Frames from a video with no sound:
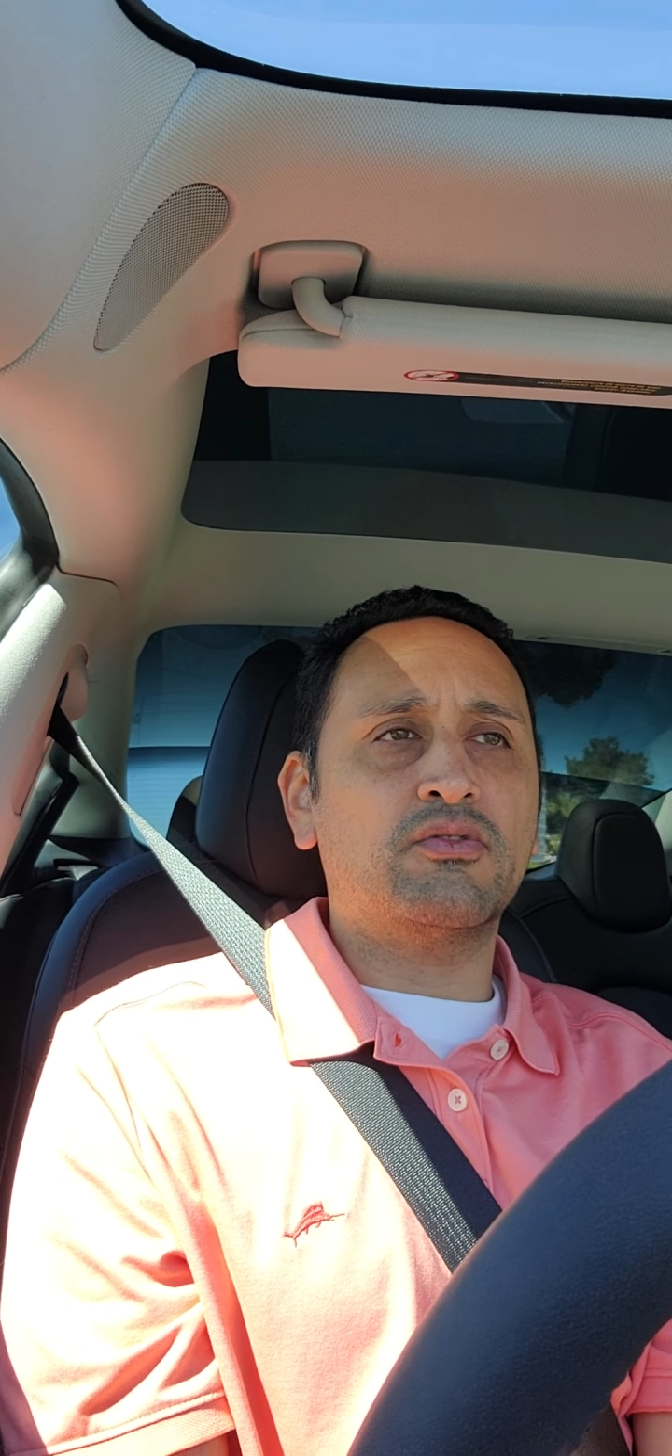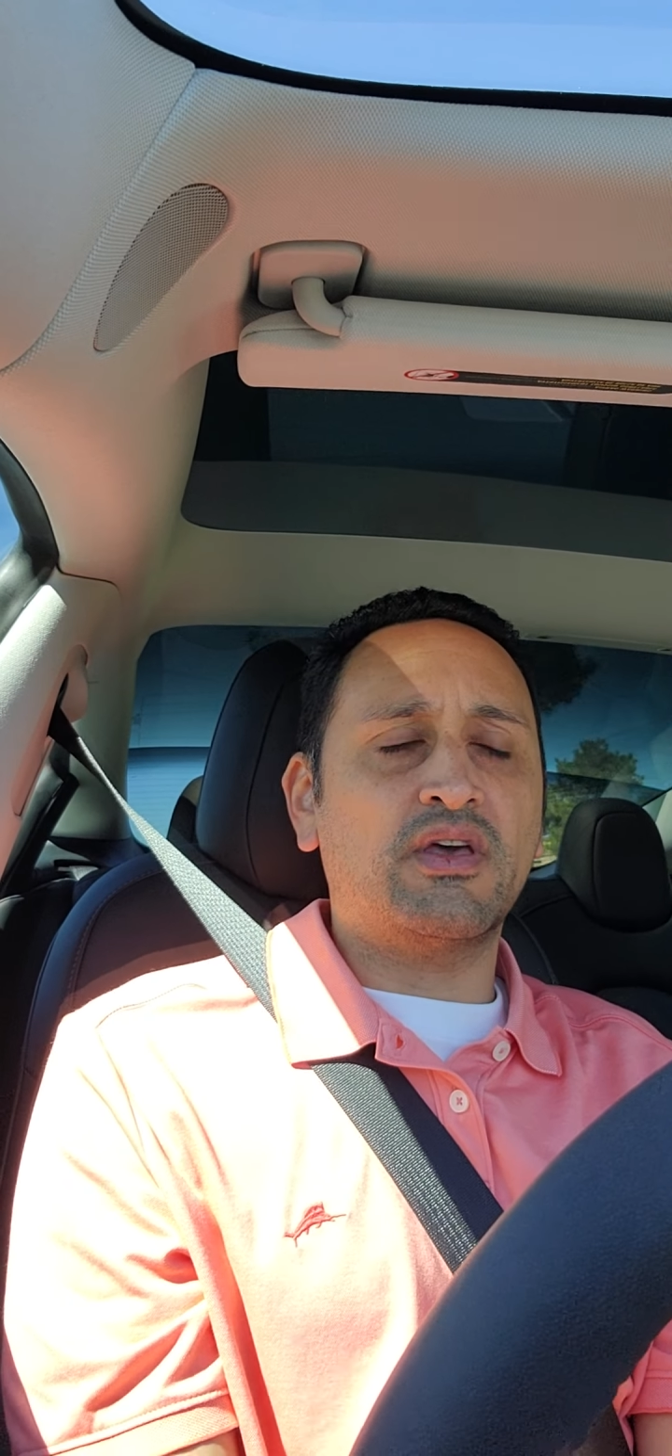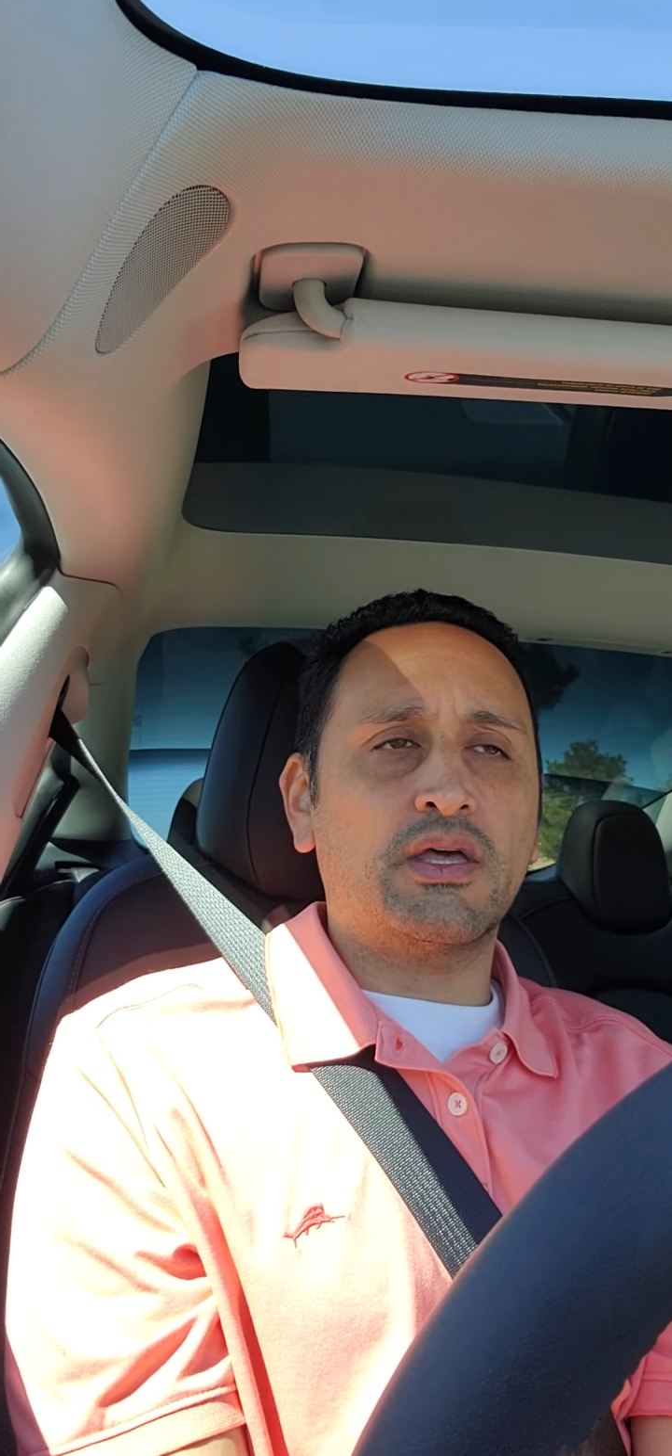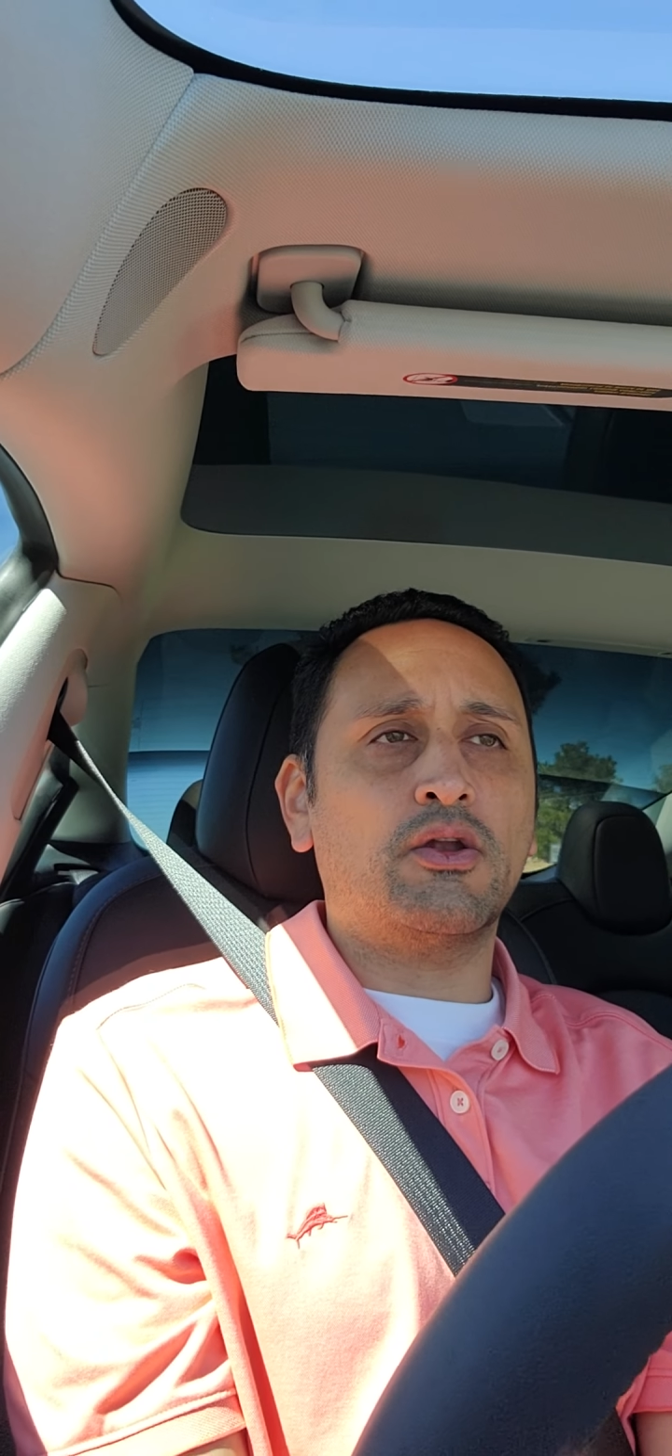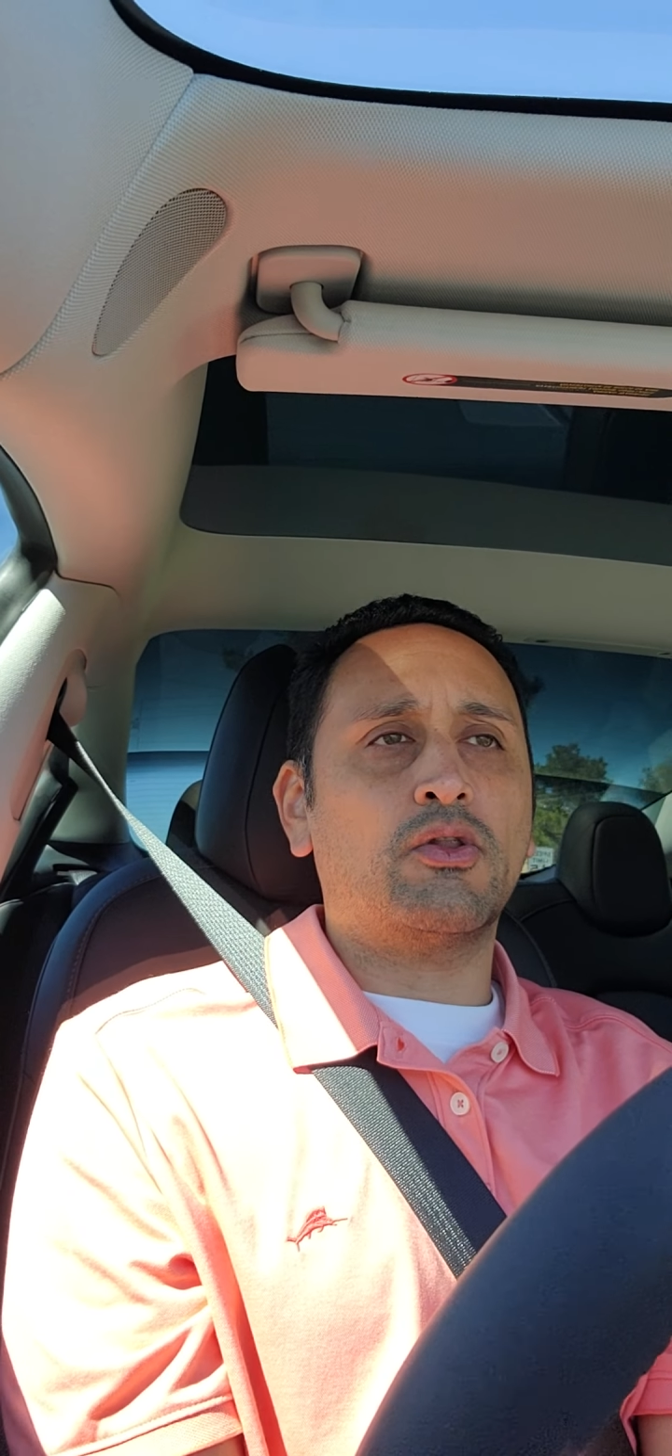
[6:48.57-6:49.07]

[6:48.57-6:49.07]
taking a